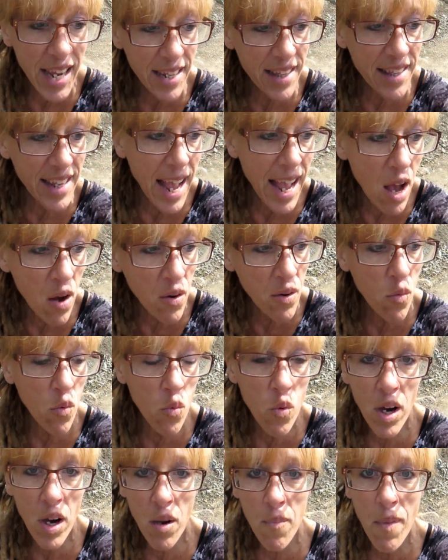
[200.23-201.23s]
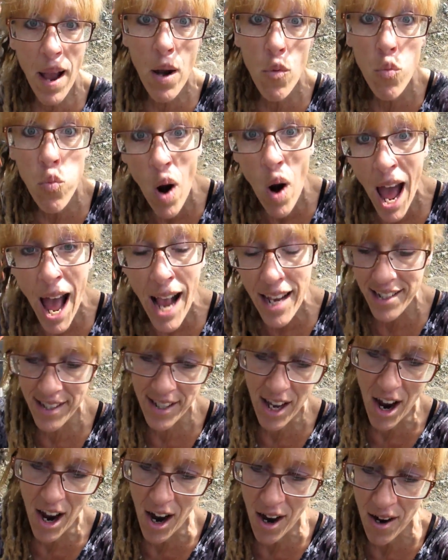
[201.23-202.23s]
get down where my rocks
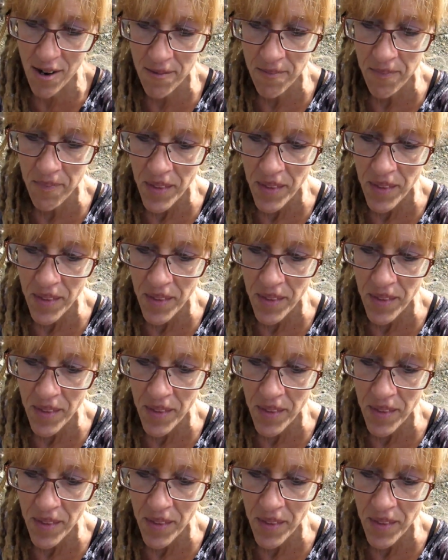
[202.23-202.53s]
are,